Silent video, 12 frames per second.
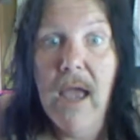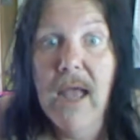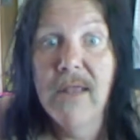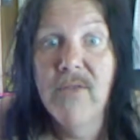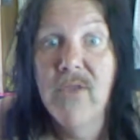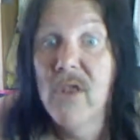
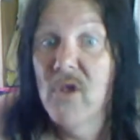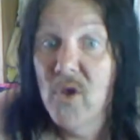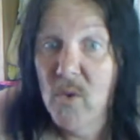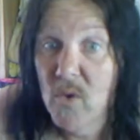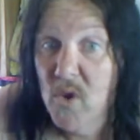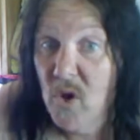And the
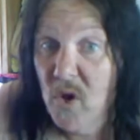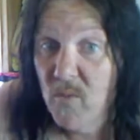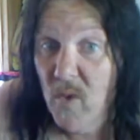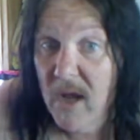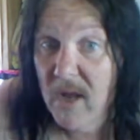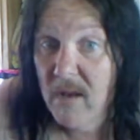
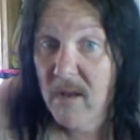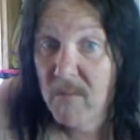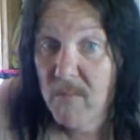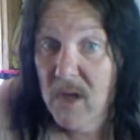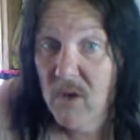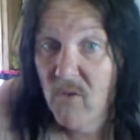suicide rate
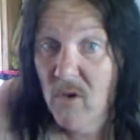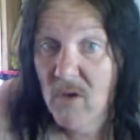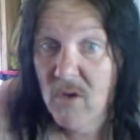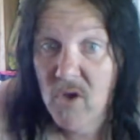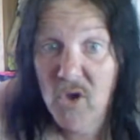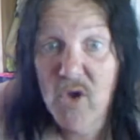in
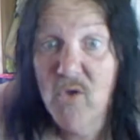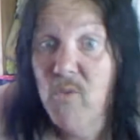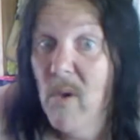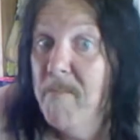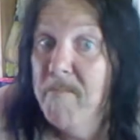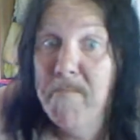meteorologists
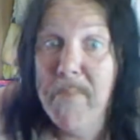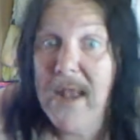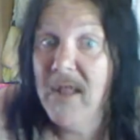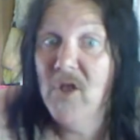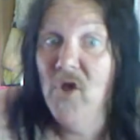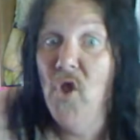went
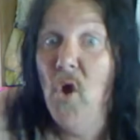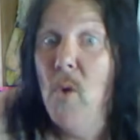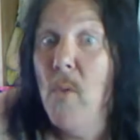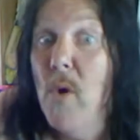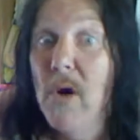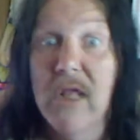back to
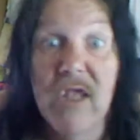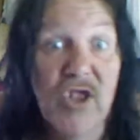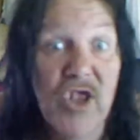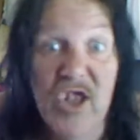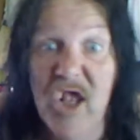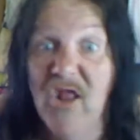normal, and
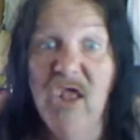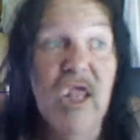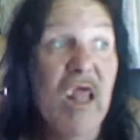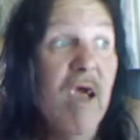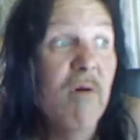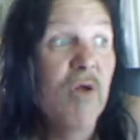suddenly
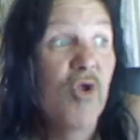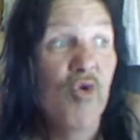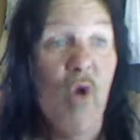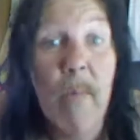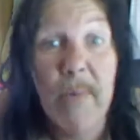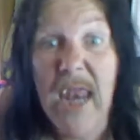they were
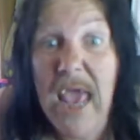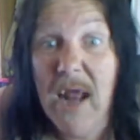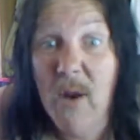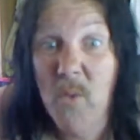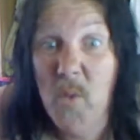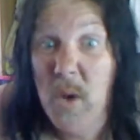dropping
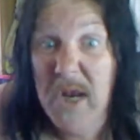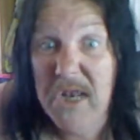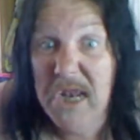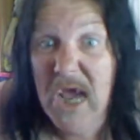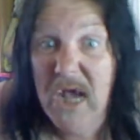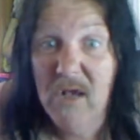out of
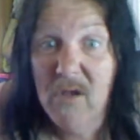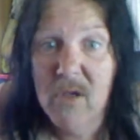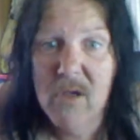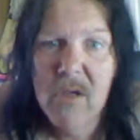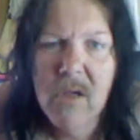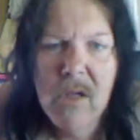
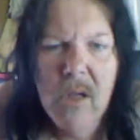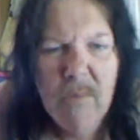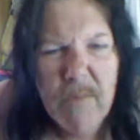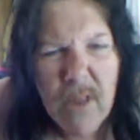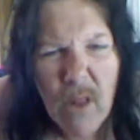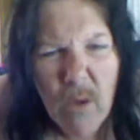windows.
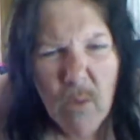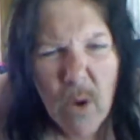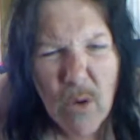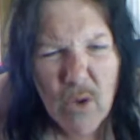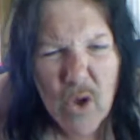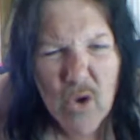A bit like
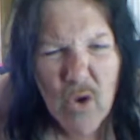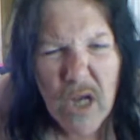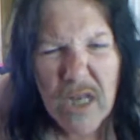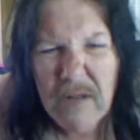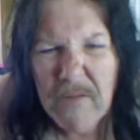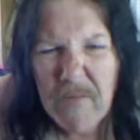Wall
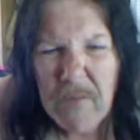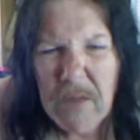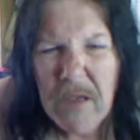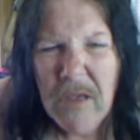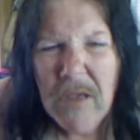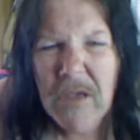Street,
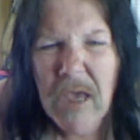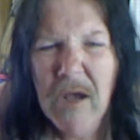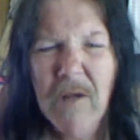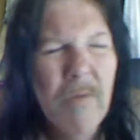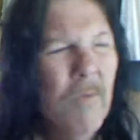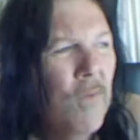
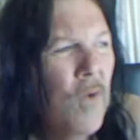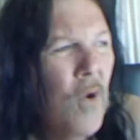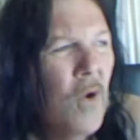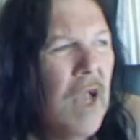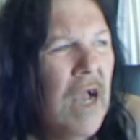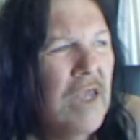
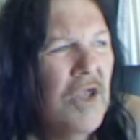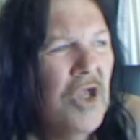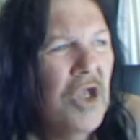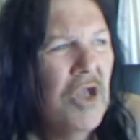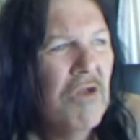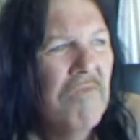
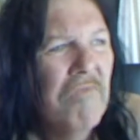forecasting.